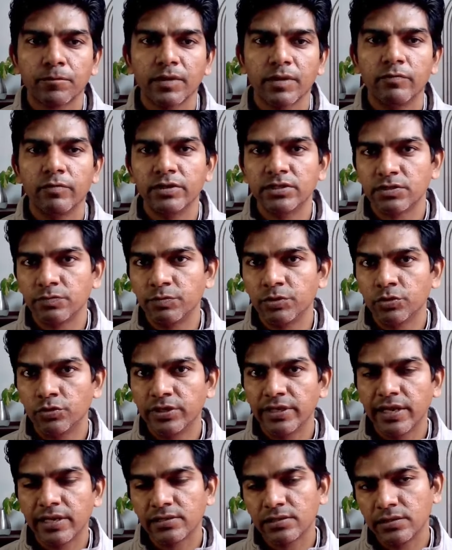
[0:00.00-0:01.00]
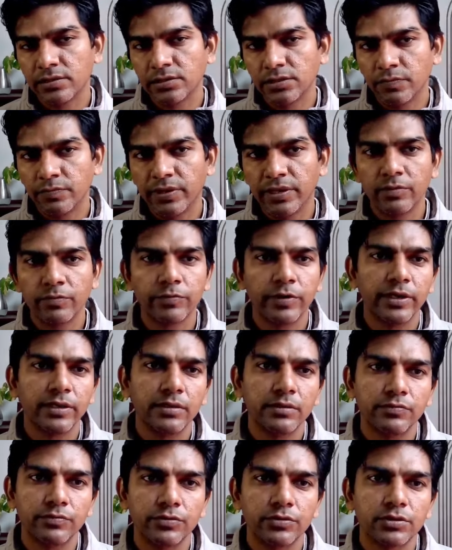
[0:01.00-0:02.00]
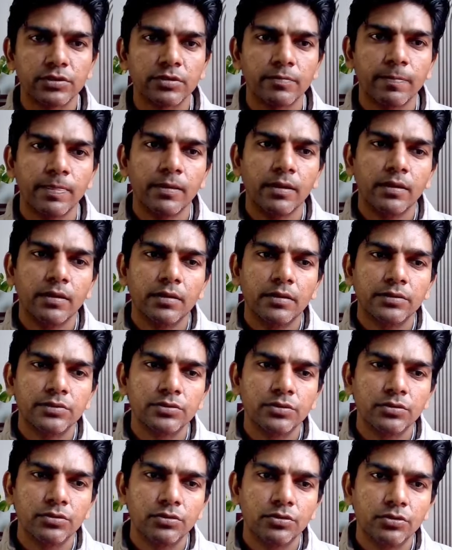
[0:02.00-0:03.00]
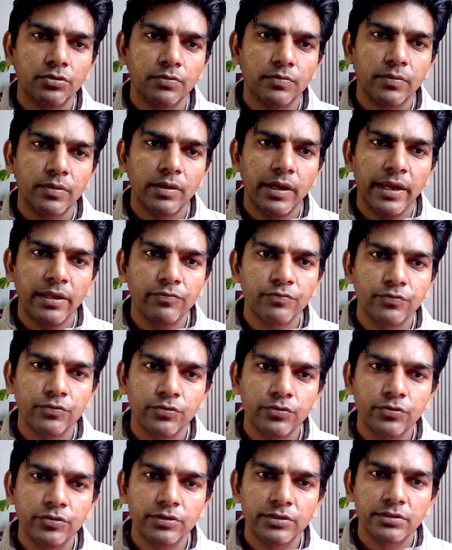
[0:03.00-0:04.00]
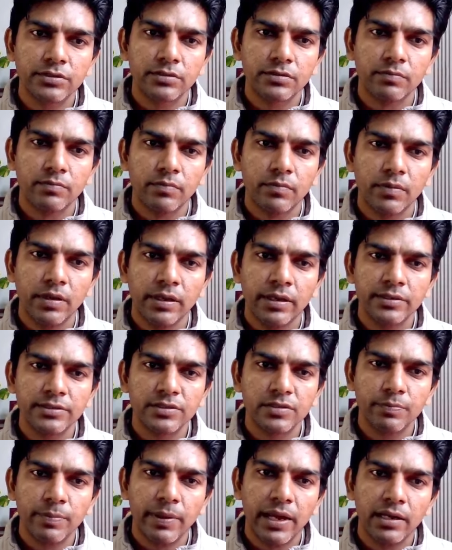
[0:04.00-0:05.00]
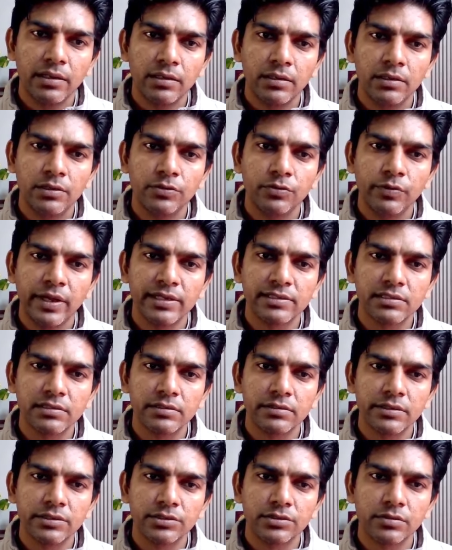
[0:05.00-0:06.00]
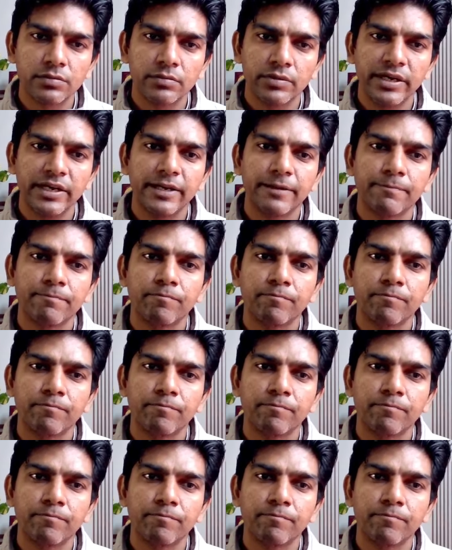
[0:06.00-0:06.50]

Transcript: Once we know the acceleration, we can find the force. So, and force is parallel to acceleration, right?